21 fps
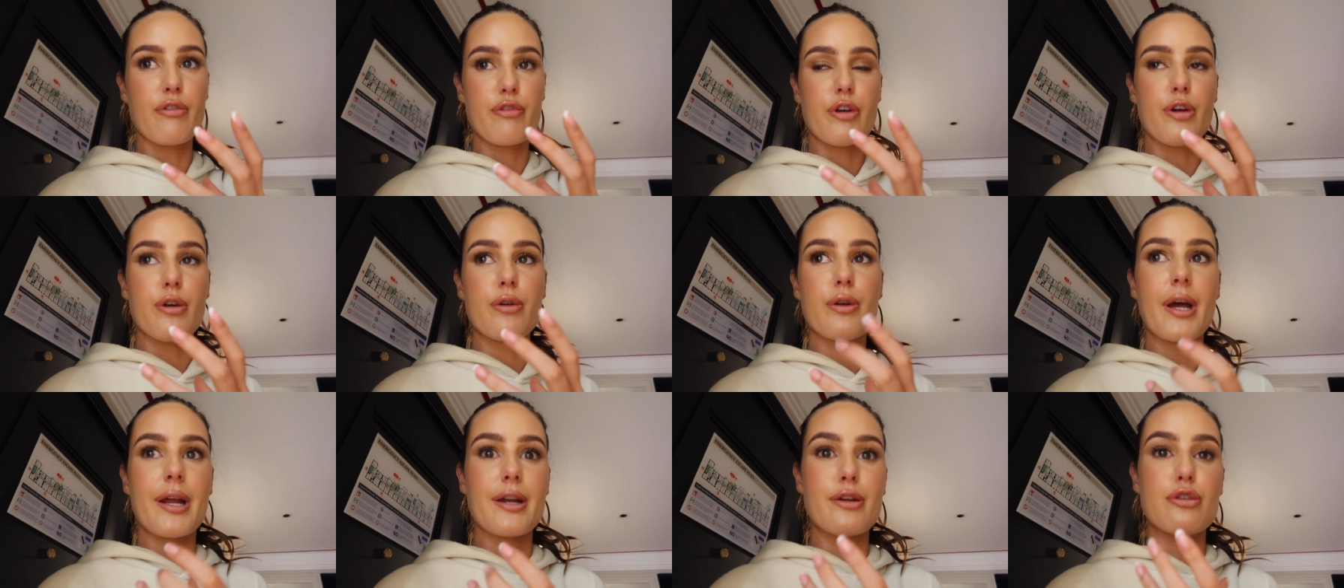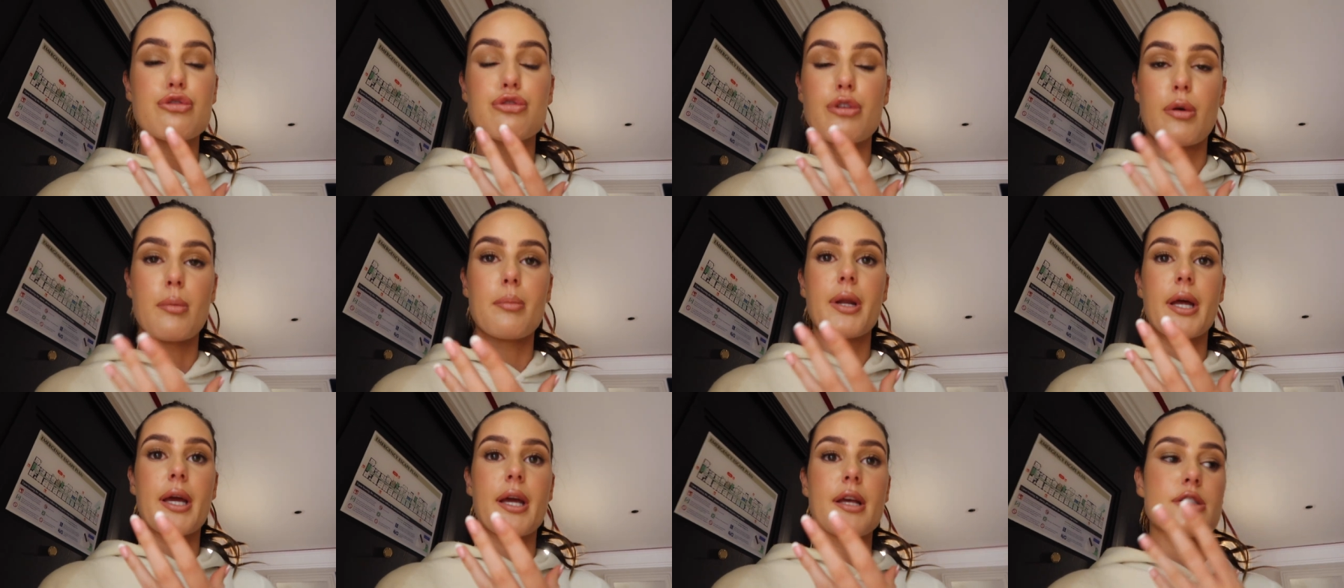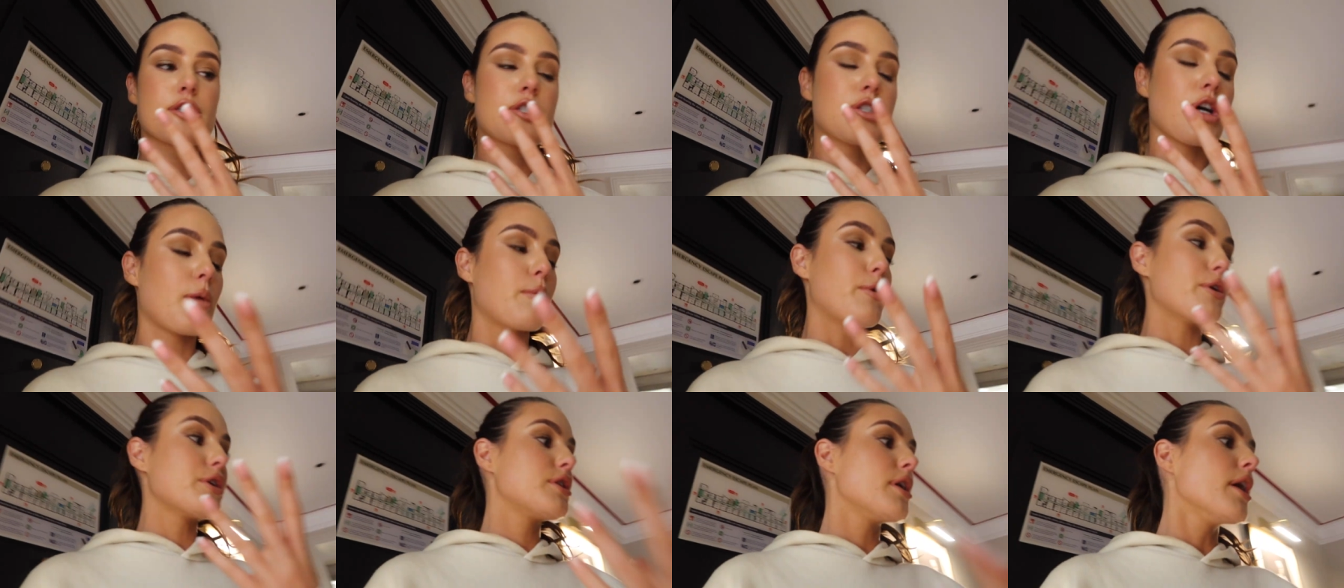food and grumbling so
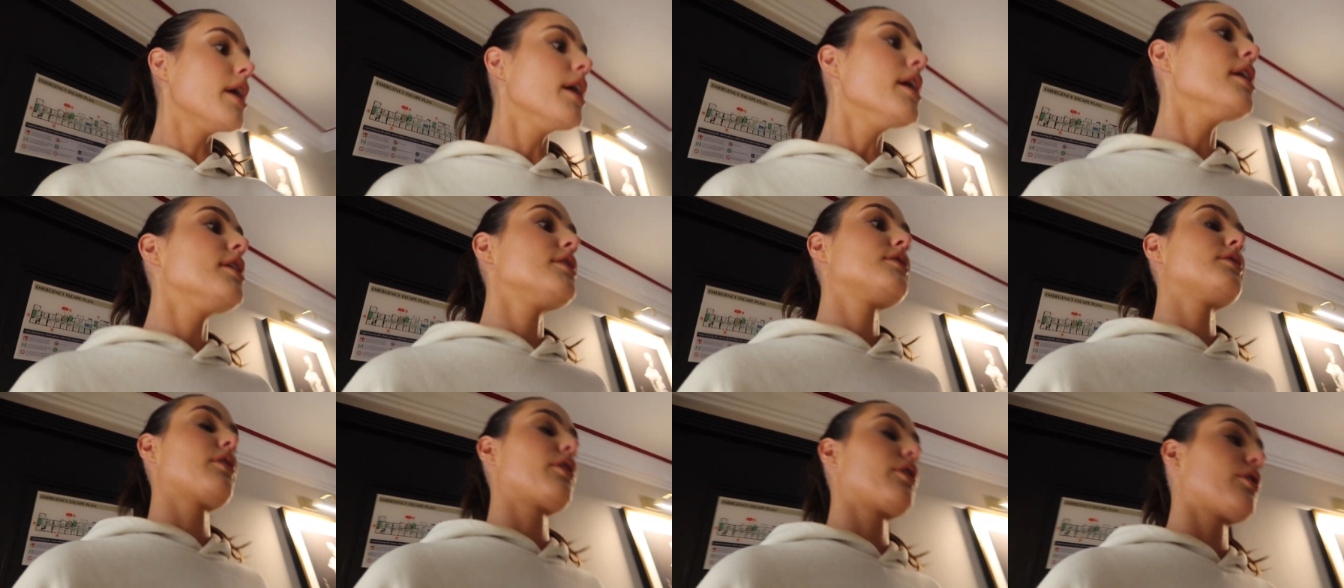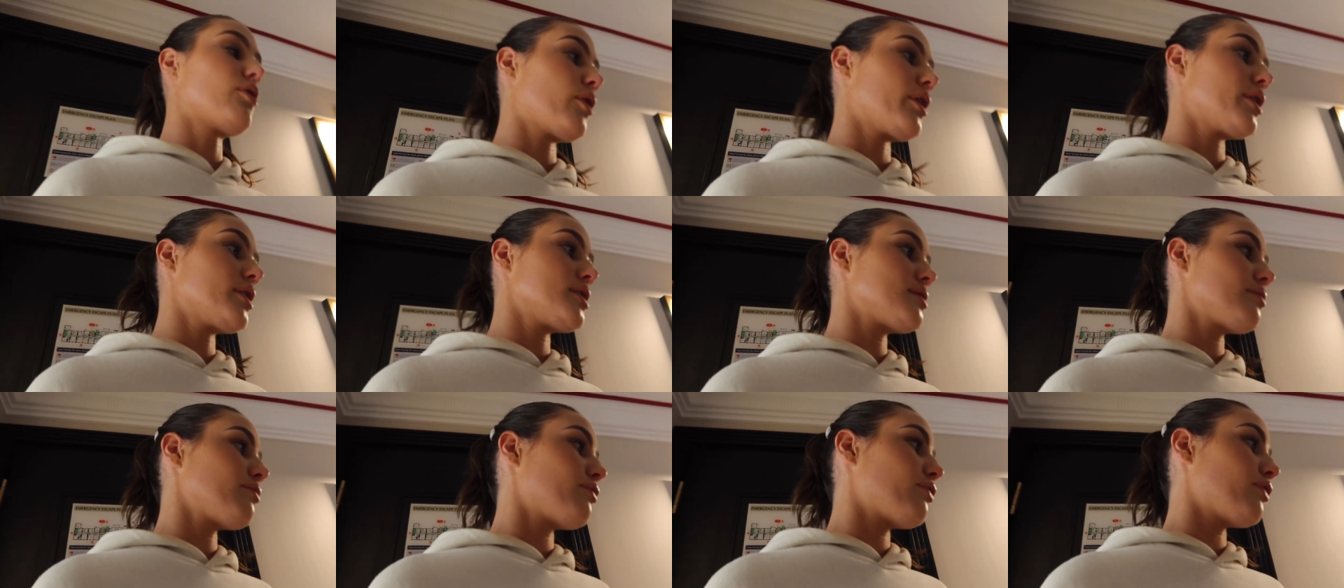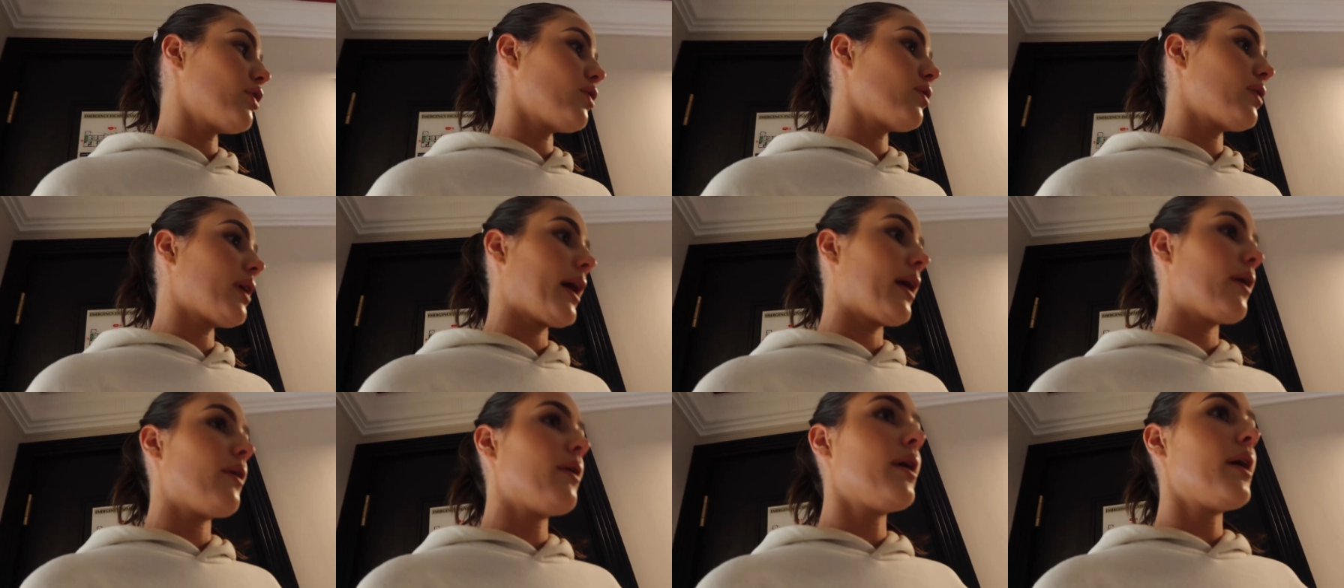much. So I'm gonna order some food
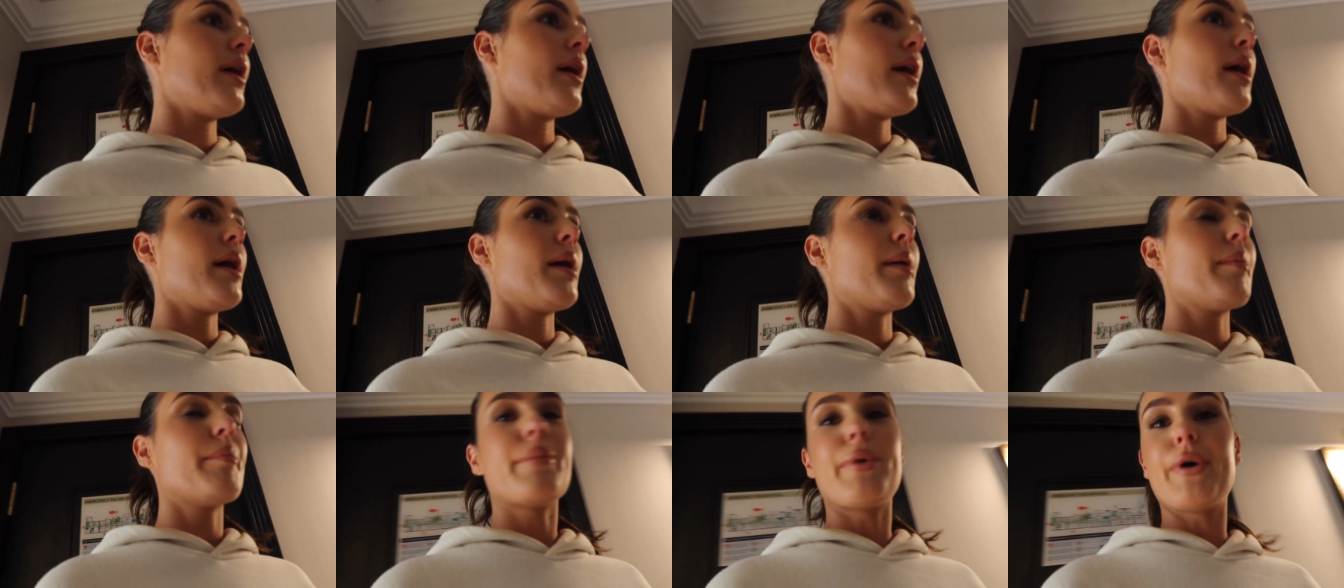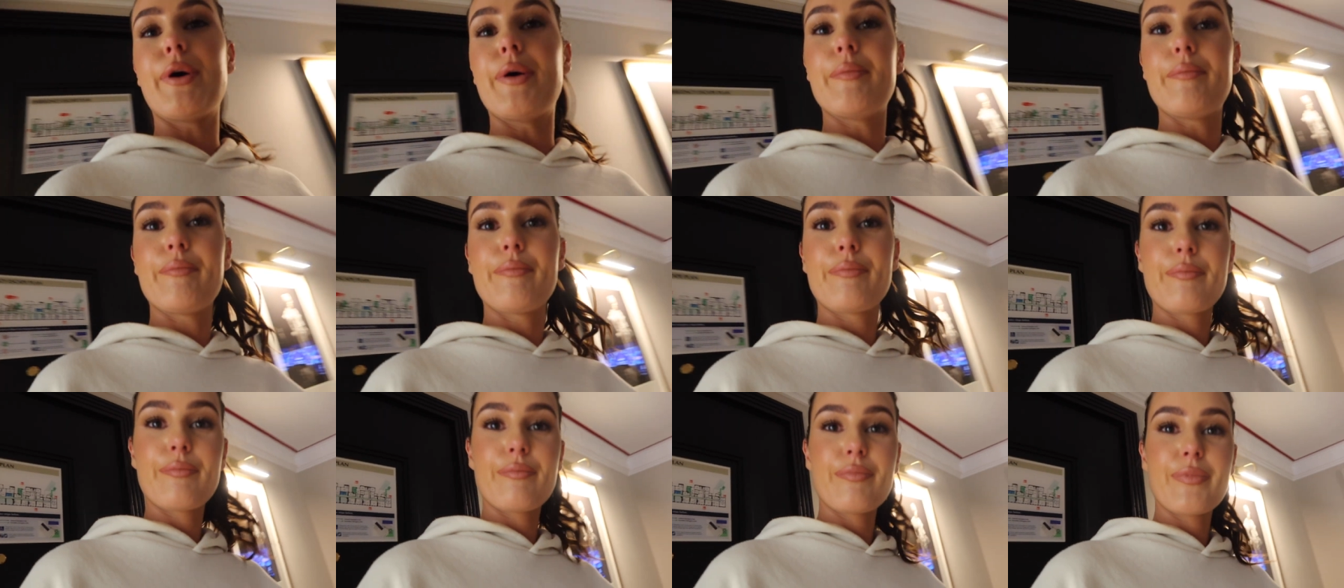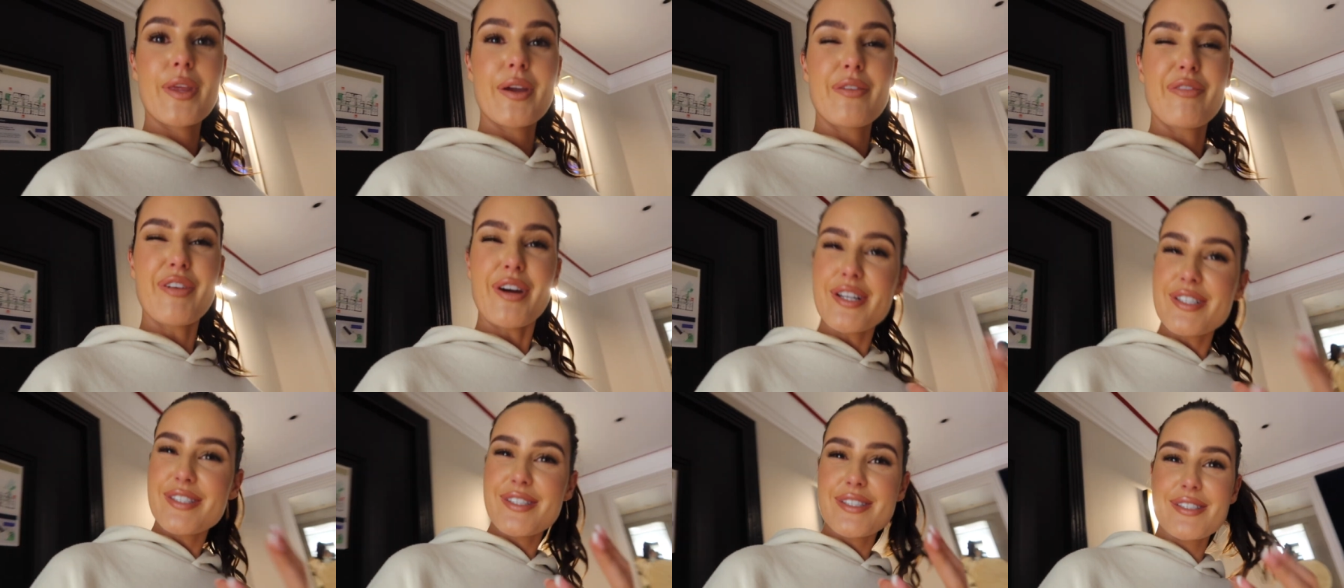now. But
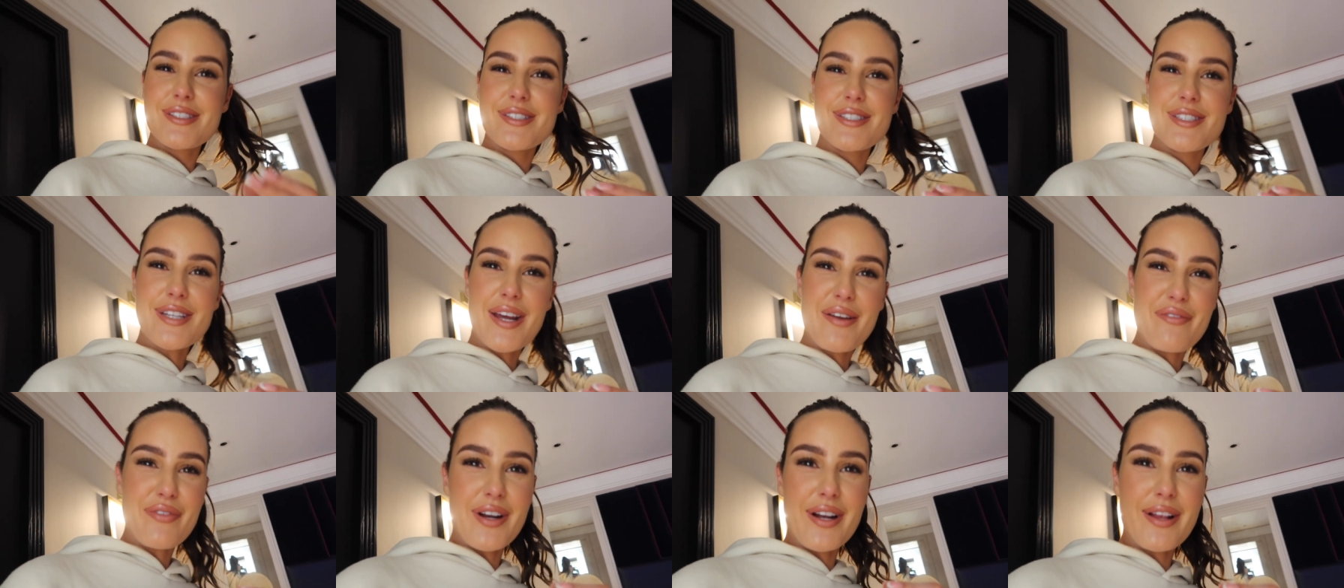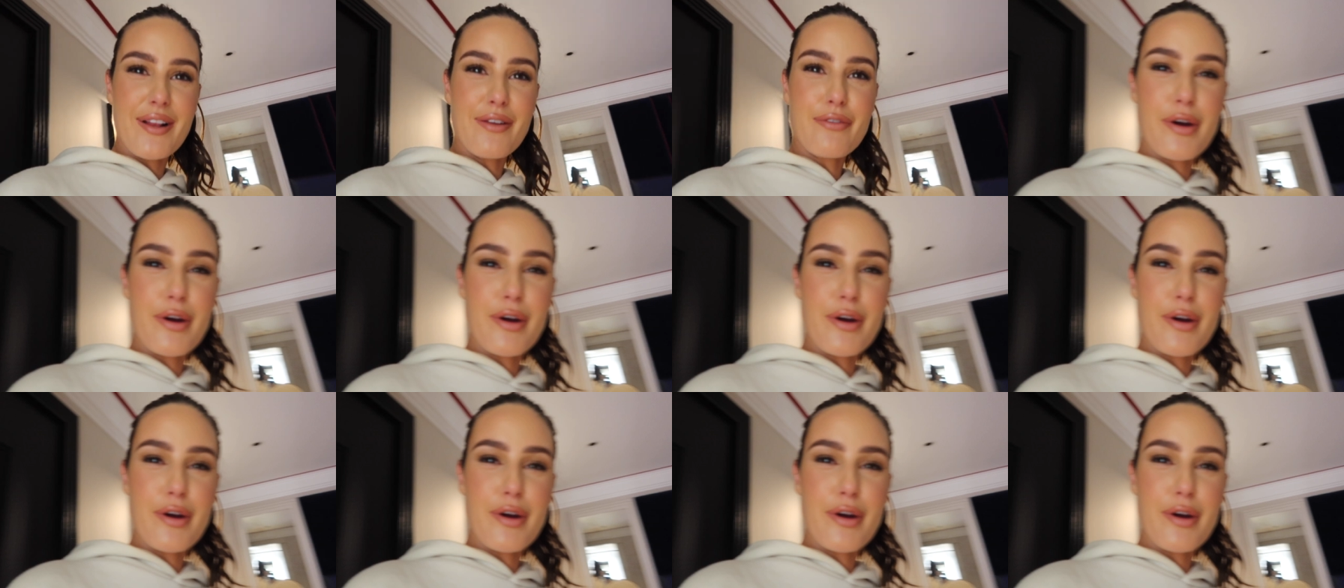first it's time for a little